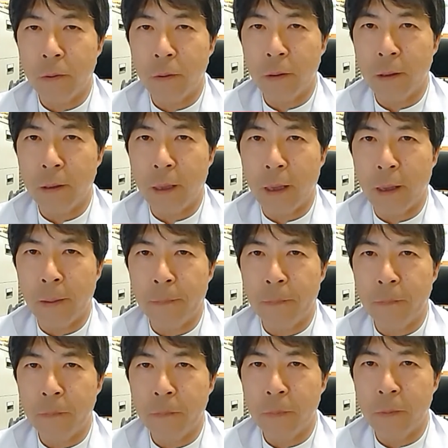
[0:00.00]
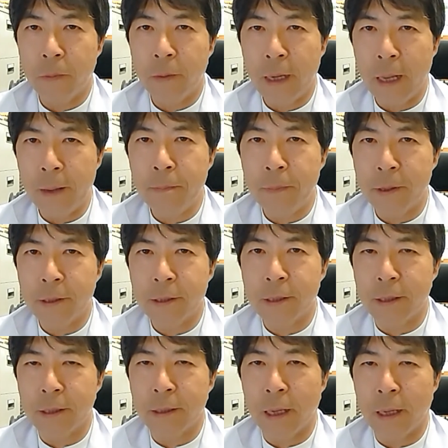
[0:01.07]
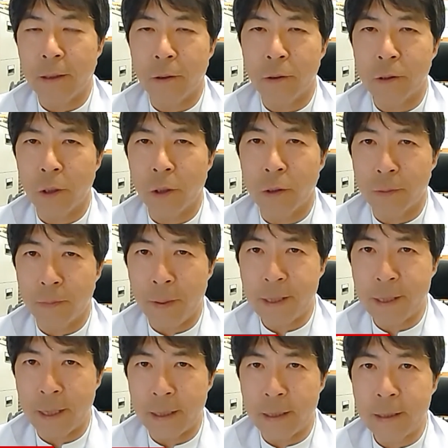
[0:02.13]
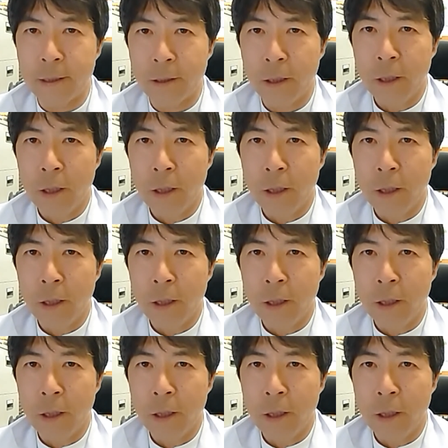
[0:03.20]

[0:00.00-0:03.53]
the layperson and also specialists